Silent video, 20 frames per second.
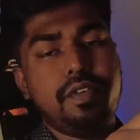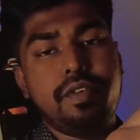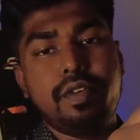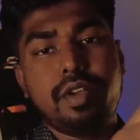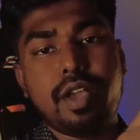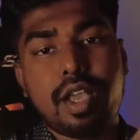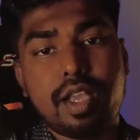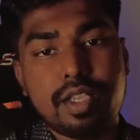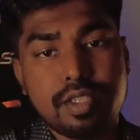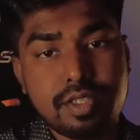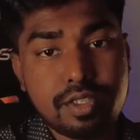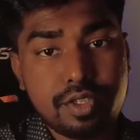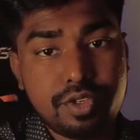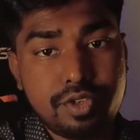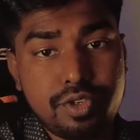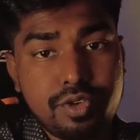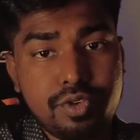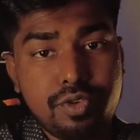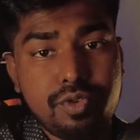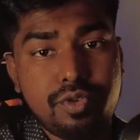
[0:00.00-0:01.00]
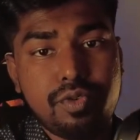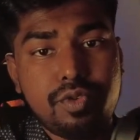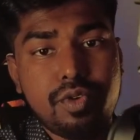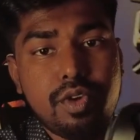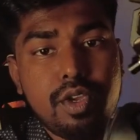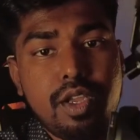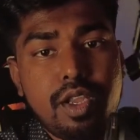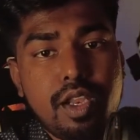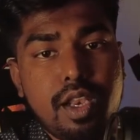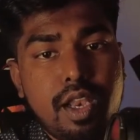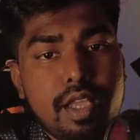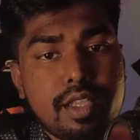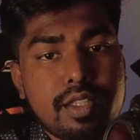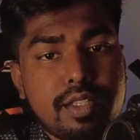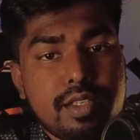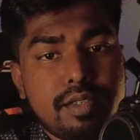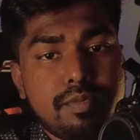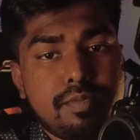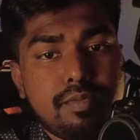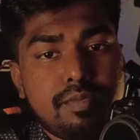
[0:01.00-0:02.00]
you guys do like
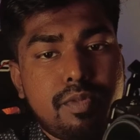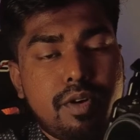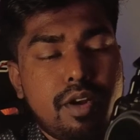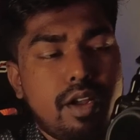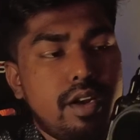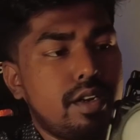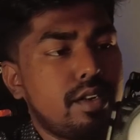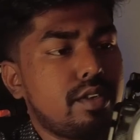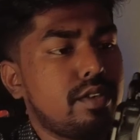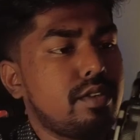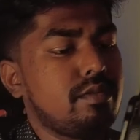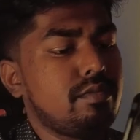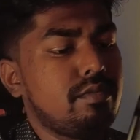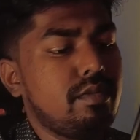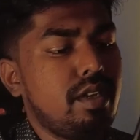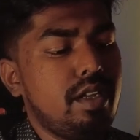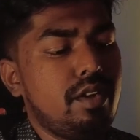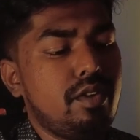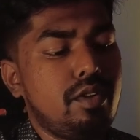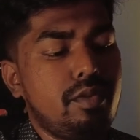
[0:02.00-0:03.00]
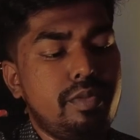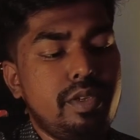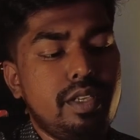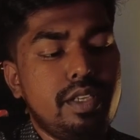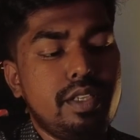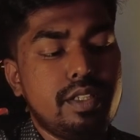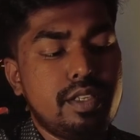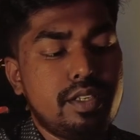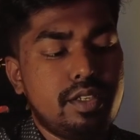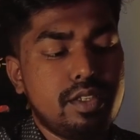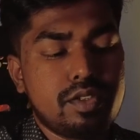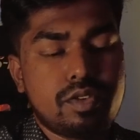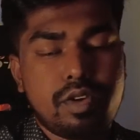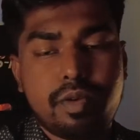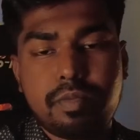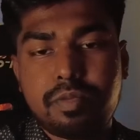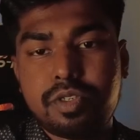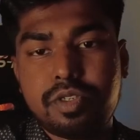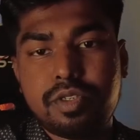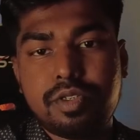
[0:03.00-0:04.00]
this product, it'll be in the
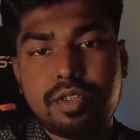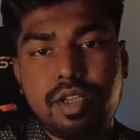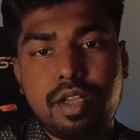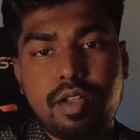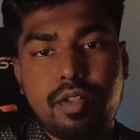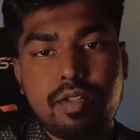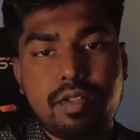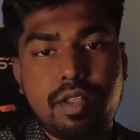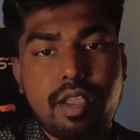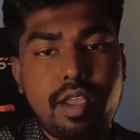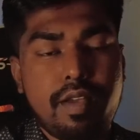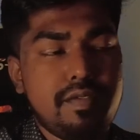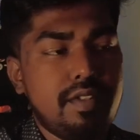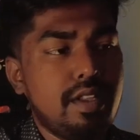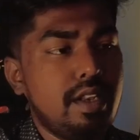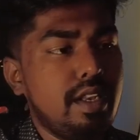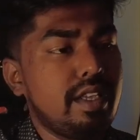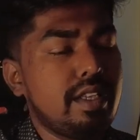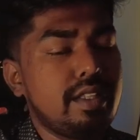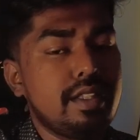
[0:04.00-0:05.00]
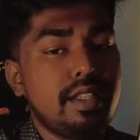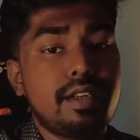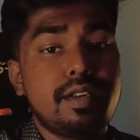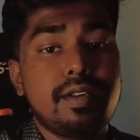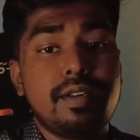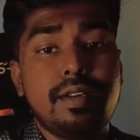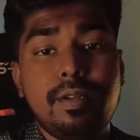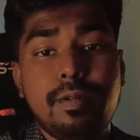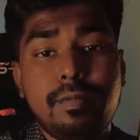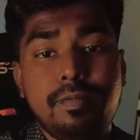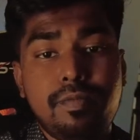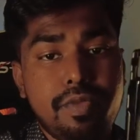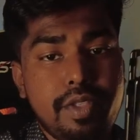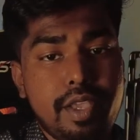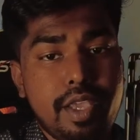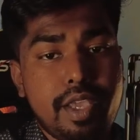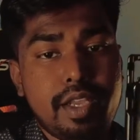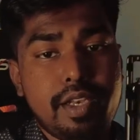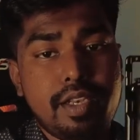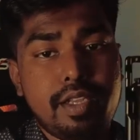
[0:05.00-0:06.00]
description. I'll have the link there.
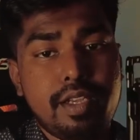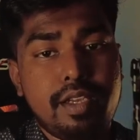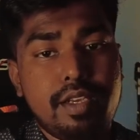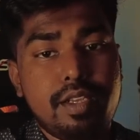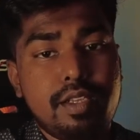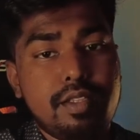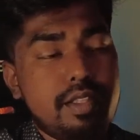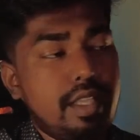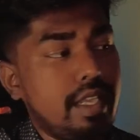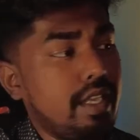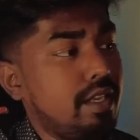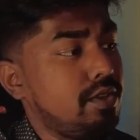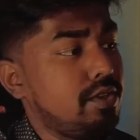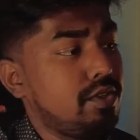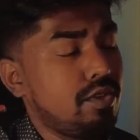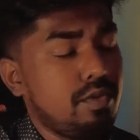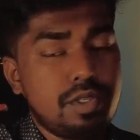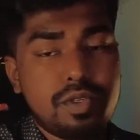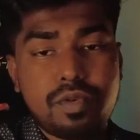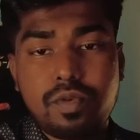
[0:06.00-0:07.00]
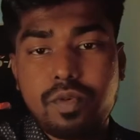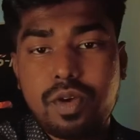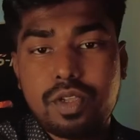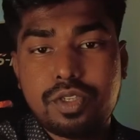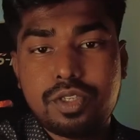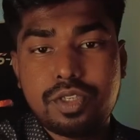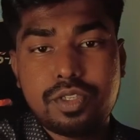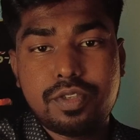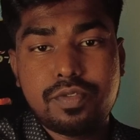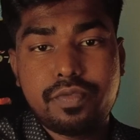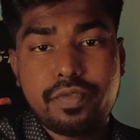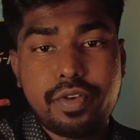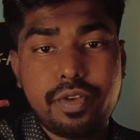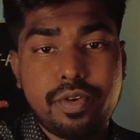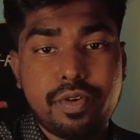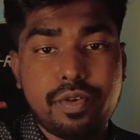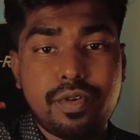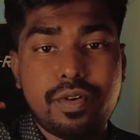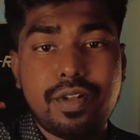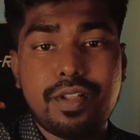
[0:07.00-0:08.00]
And thank you so much for watching this
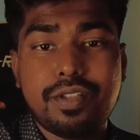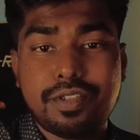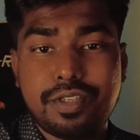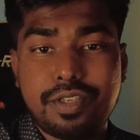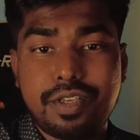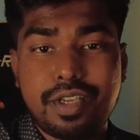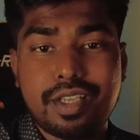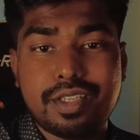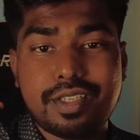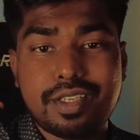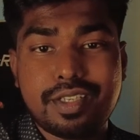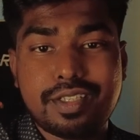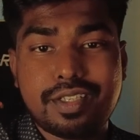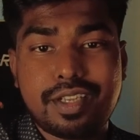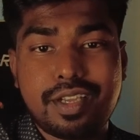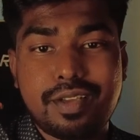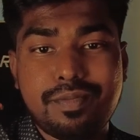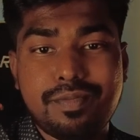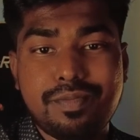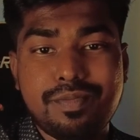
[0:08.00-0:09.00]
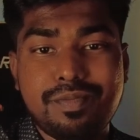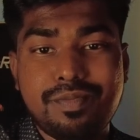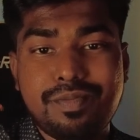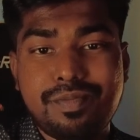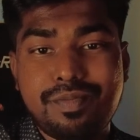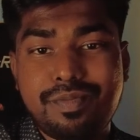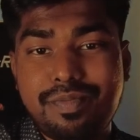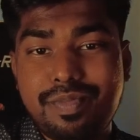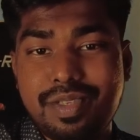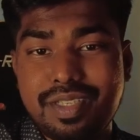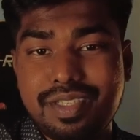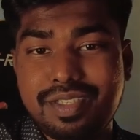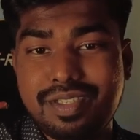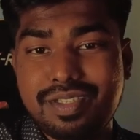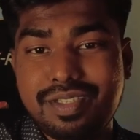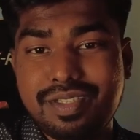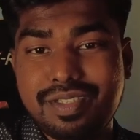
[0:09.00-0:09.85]
video. I'll see you guys next time. Peace.